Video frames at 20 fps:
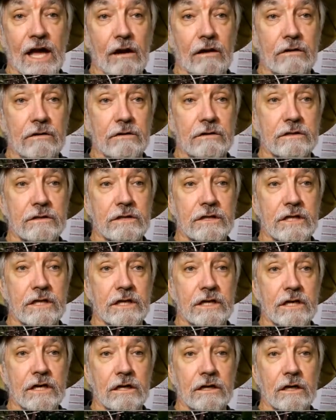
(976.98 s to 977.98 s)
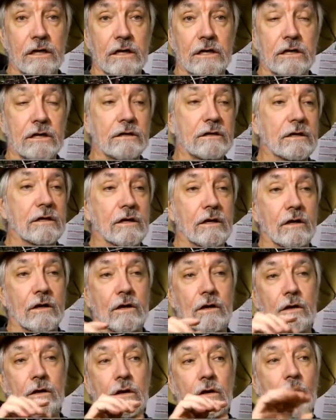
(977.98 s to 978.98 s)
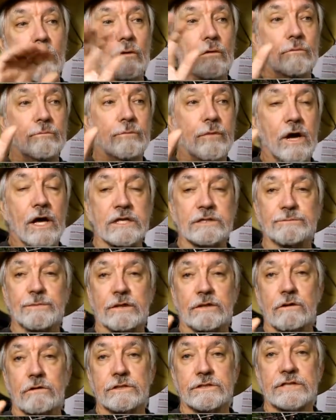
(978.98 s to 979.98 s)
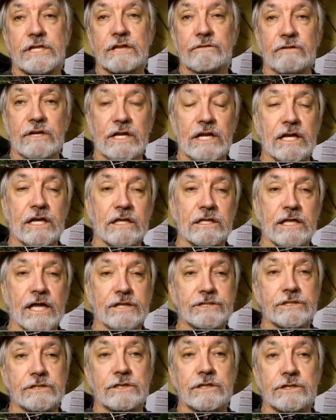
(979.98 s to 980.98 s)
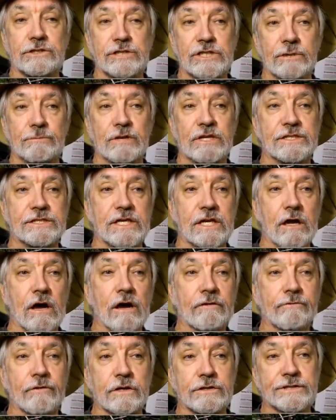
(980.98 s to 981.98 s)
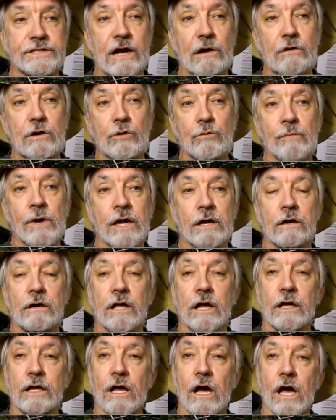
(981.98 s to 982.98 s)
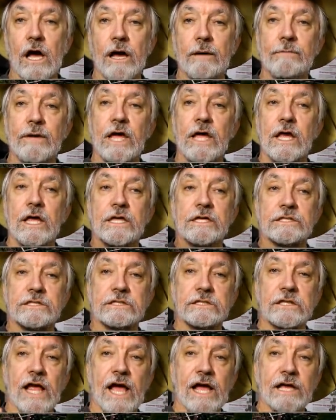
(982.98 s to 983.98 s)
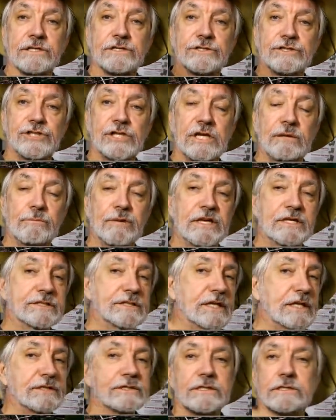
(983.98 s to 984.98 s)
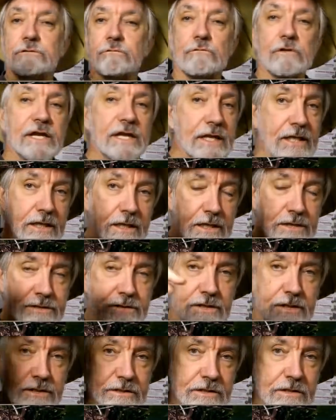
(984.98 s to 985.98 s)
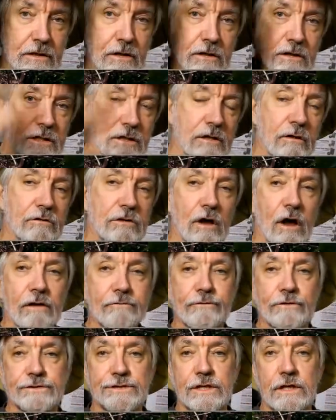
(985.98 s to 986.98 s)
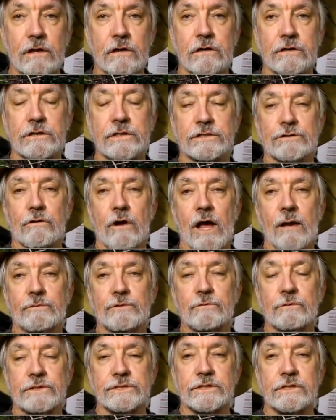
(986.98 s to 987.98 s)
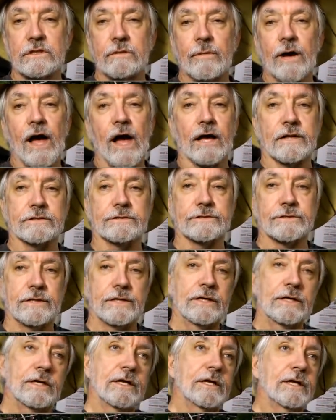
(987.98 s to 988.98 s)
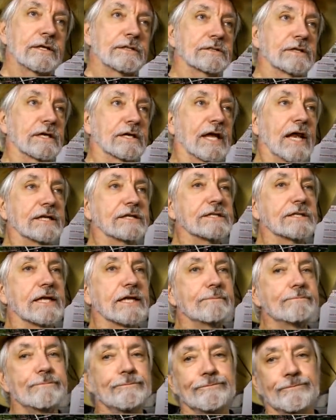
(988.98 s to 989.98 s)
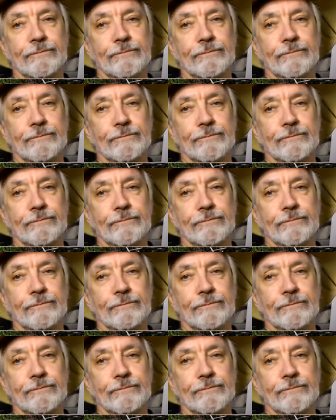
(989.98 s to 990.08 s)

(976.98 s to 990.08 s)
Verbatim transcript: out the uh, Gold Prospectors D V D collection, the G P C offer at sourdoughminer dot com slash G P C. Just read it. It's, it's an, you know, the offer's there. It describes what's in the box. So I'll catch you then.